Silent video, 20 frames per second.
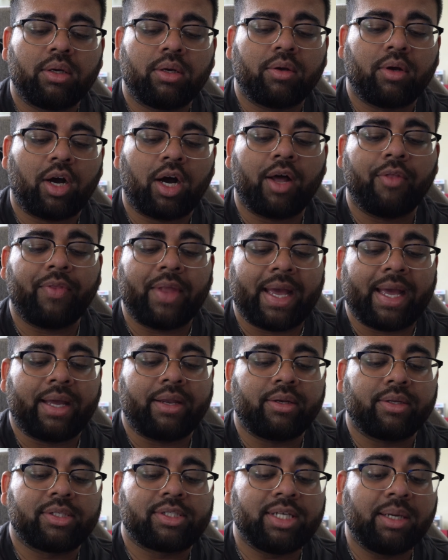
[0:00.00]
on that.
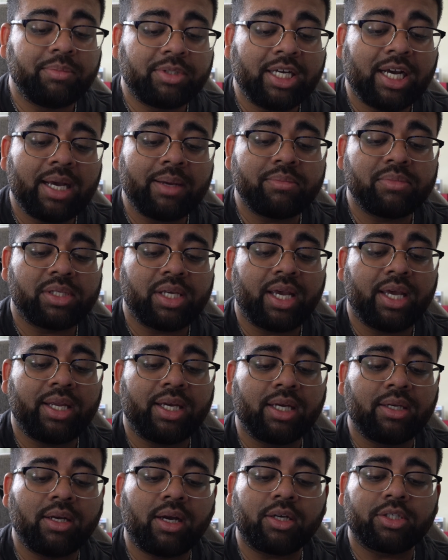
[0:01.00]
Sometimes hitting
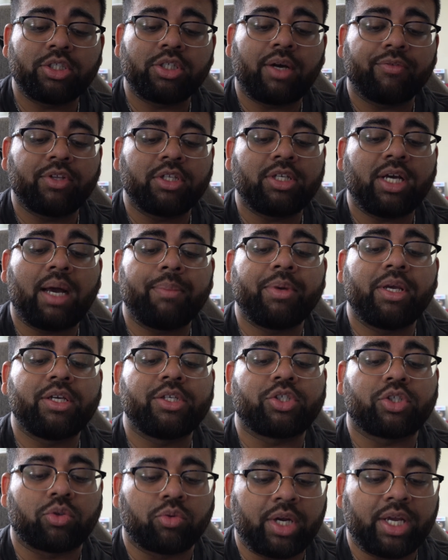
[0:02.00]
a Nocturne off the top
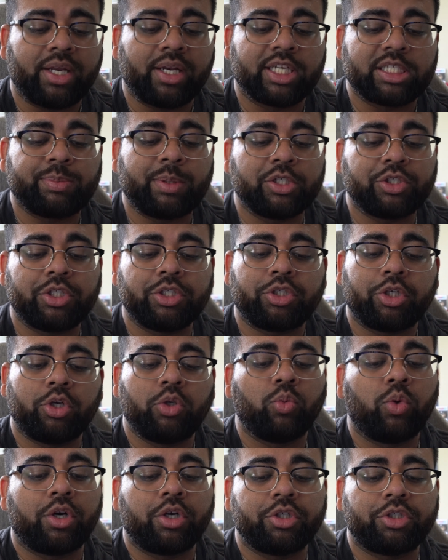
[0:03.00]
is great, especially turn
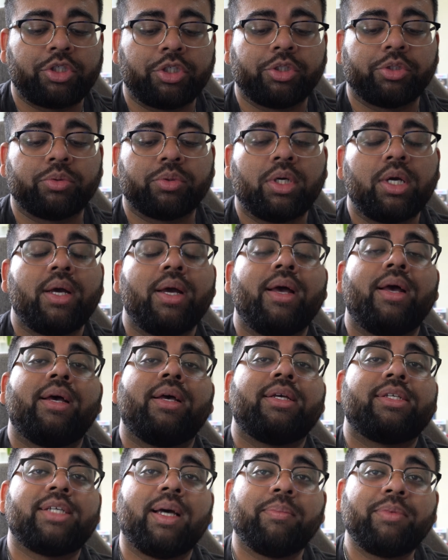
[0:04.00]
1 or 2.
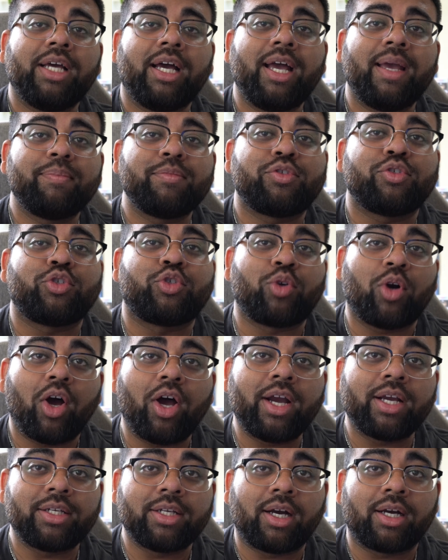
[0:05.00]
Sometimes
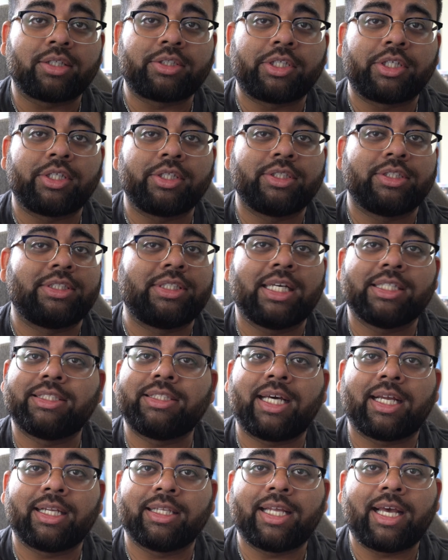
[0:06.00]
drawing Nocturne does
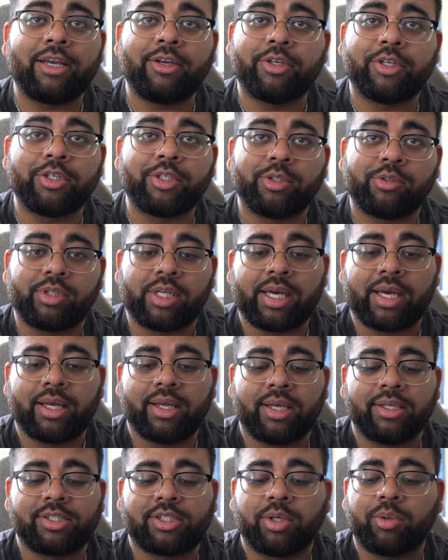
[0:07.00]
not allow you to do that,
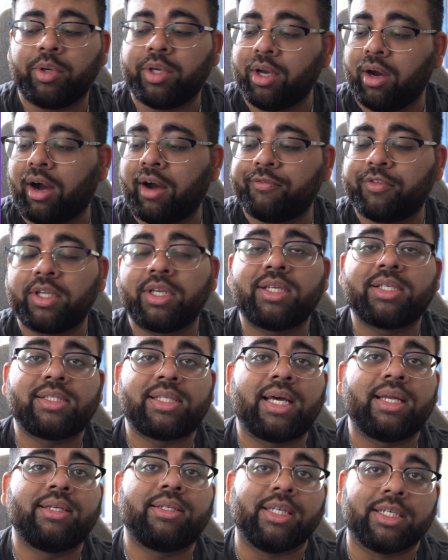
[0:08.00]
and so he often is
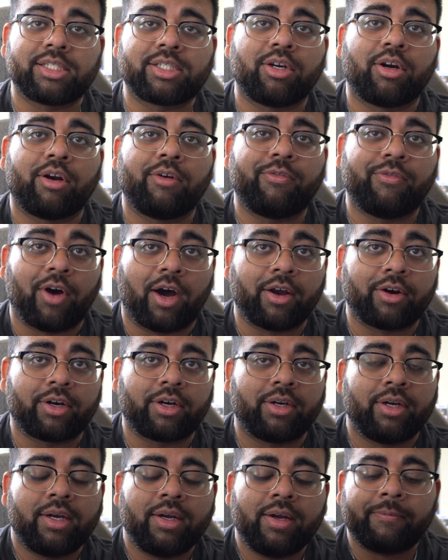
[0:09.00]
then discard fodder.
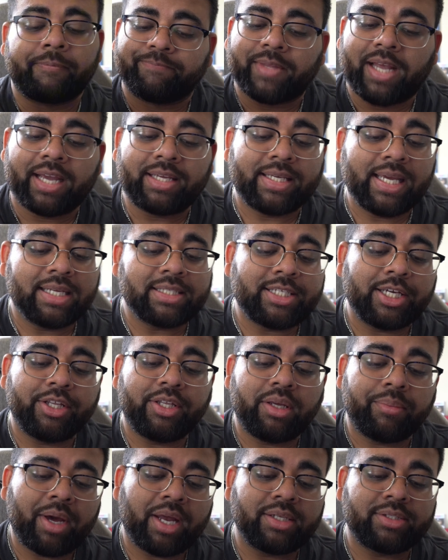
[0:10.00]
I can't tell you
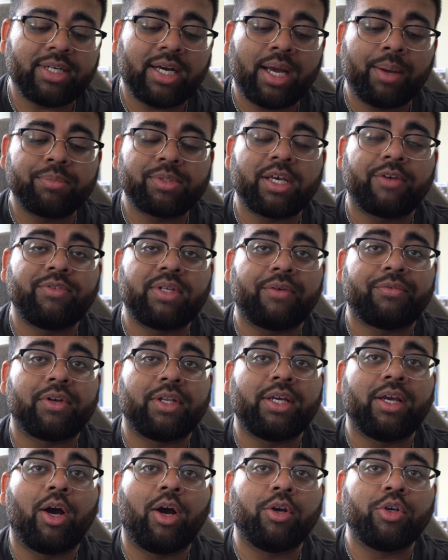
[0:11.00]
the amount of times I've
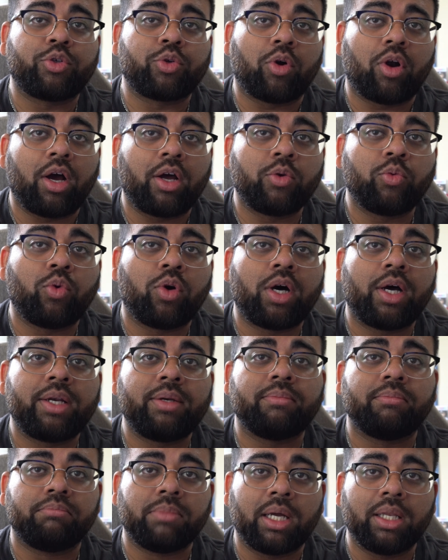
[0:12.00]
definitely drawn
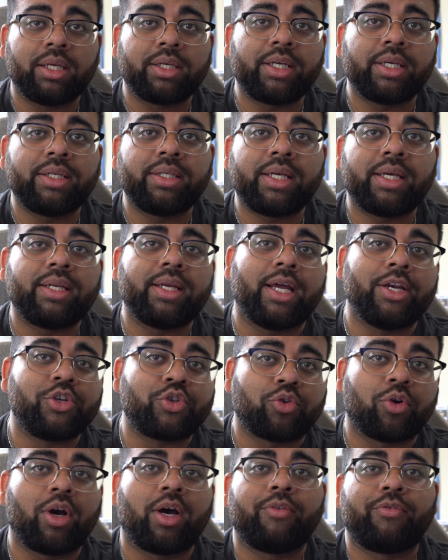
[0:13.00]
1, mulliganed it, and
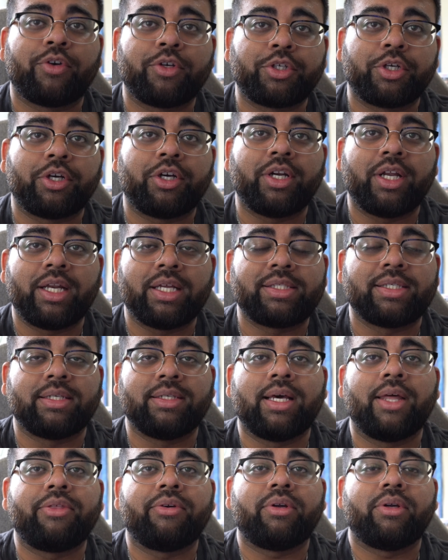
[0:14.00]
drawn for turn, and it's
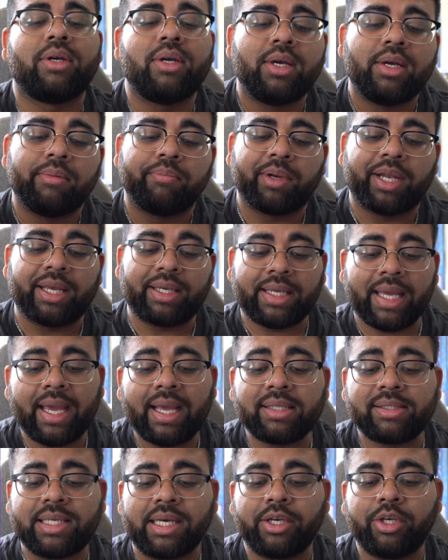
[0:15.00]
another, but I
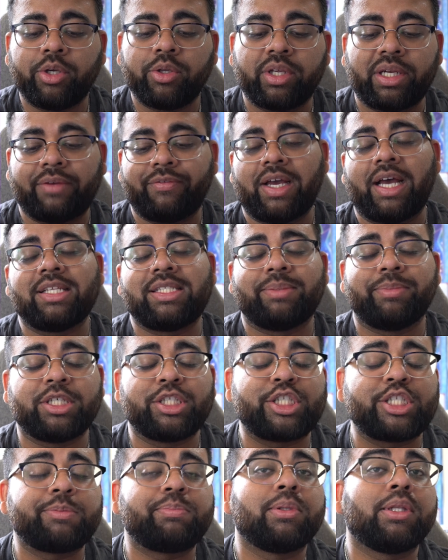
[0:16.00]
can tell you that I've had some
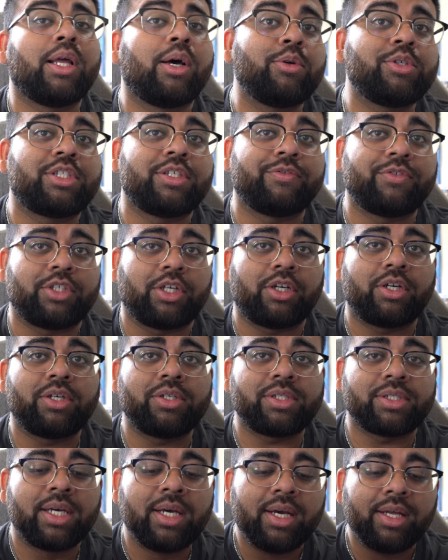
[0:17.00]
explosive
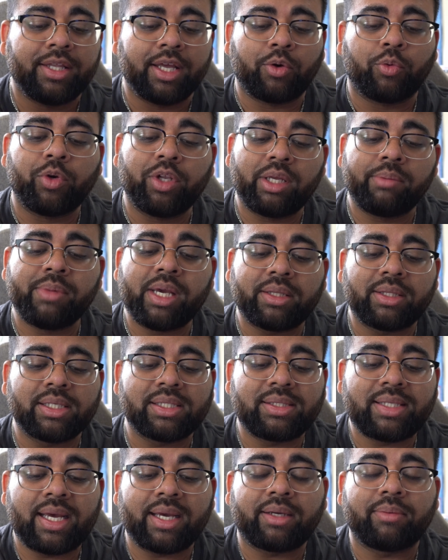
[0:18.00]
turns that really make
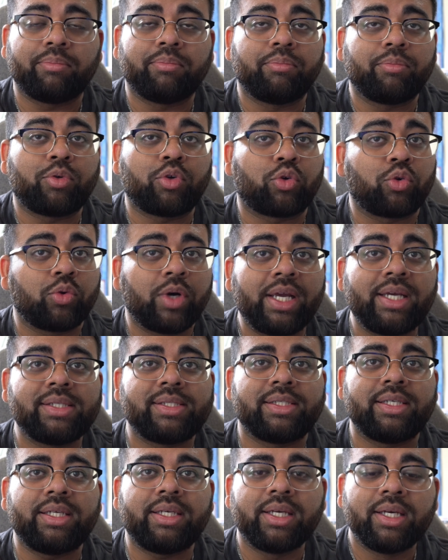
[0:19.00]
this deck
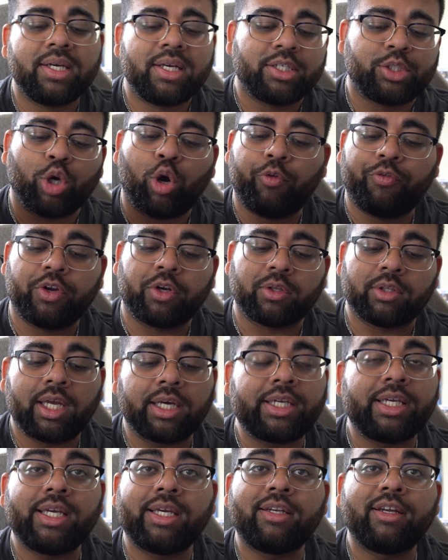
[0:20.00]
crazy. So if you're
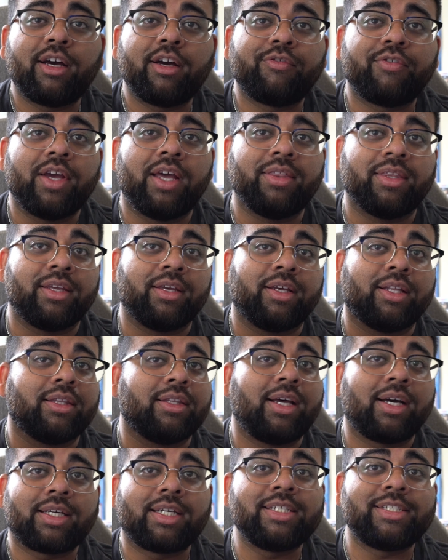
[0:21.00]
lucky enough and the
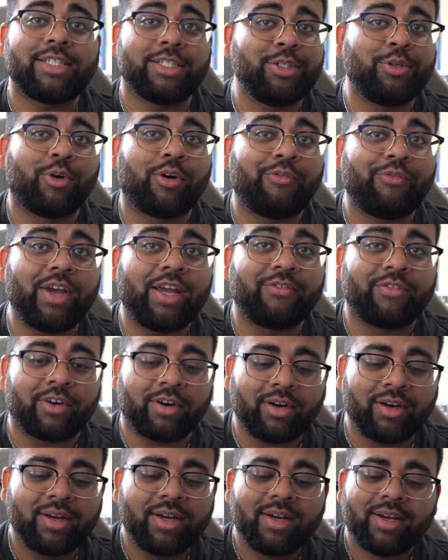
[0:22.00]
luck is in your
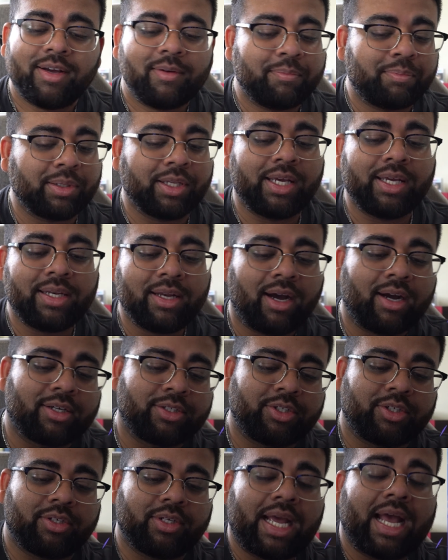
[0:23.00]
favor, play
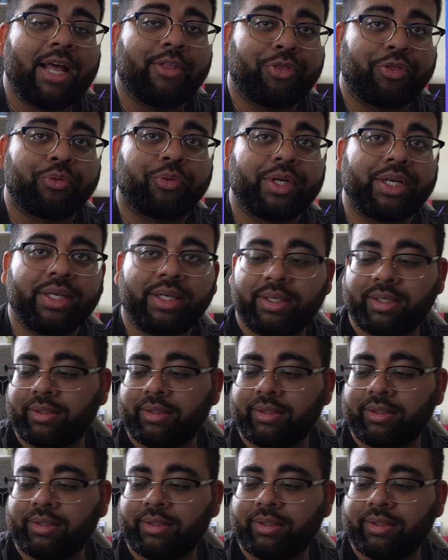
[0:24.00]
Nocturne at 3.